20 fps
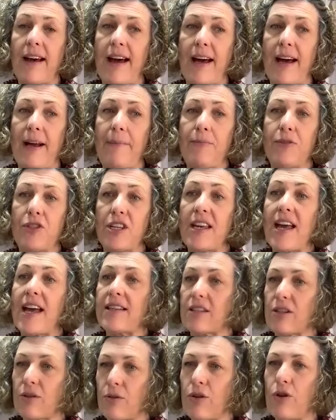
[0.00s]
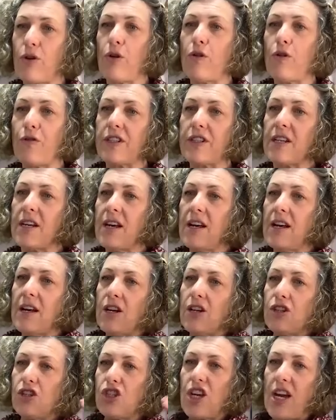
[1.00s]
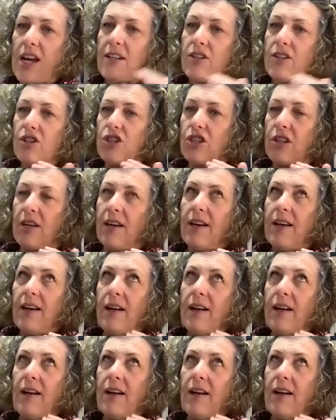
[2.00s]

Um, so yes, so COVID changed,